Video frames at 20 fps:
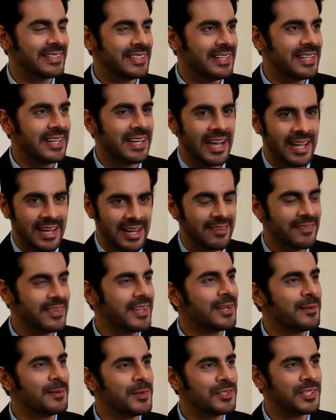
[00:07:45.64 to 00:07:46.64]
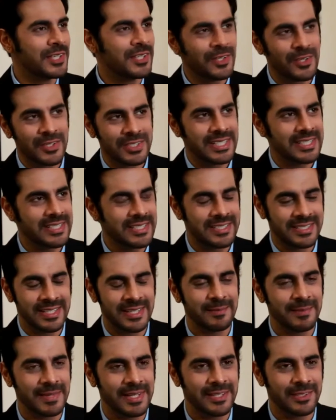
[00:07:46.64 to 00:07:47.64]
uh, they are having a music launch at the
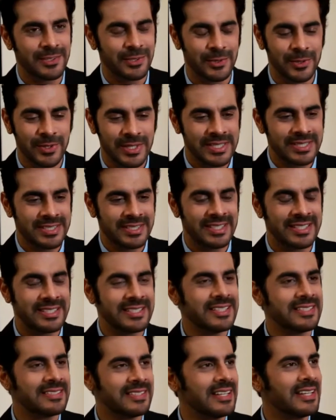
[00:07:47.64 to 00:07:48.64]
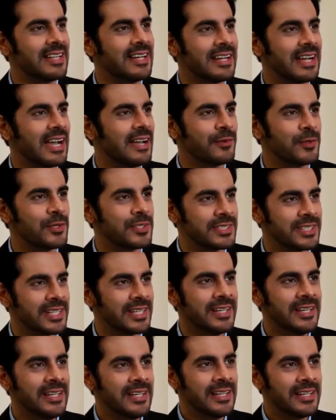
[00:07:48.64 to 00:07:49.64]
same day. So it's, it's just a luck I would
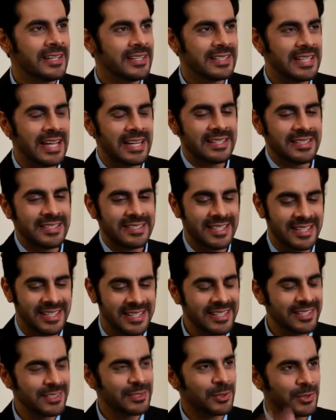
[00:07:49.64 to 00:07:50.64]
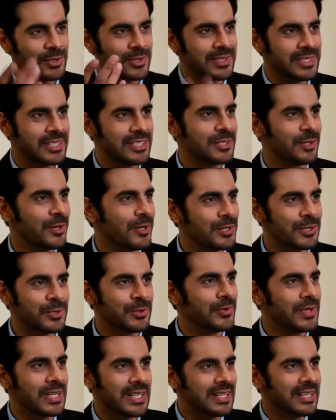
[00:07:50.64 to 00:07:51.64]
say that is a hit so this
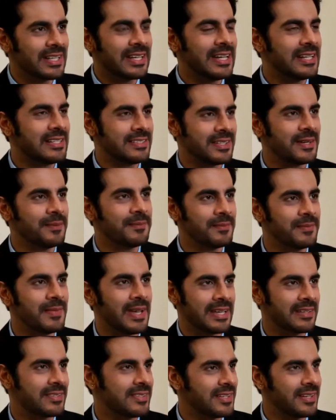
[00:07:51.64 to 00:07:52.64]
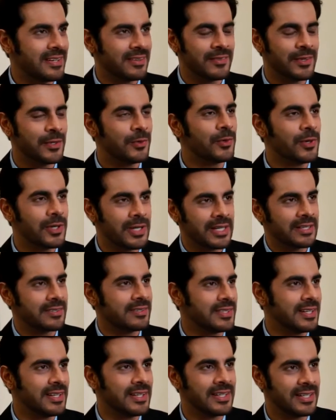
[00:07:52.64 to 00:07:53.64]
also will get some extra view or
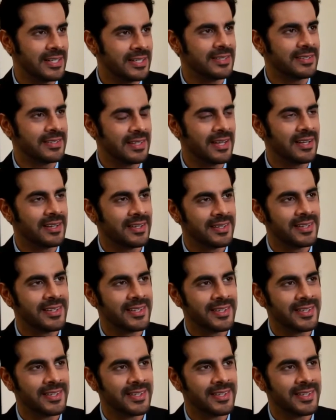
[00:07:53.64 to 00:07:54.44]
extra hit. Yeah.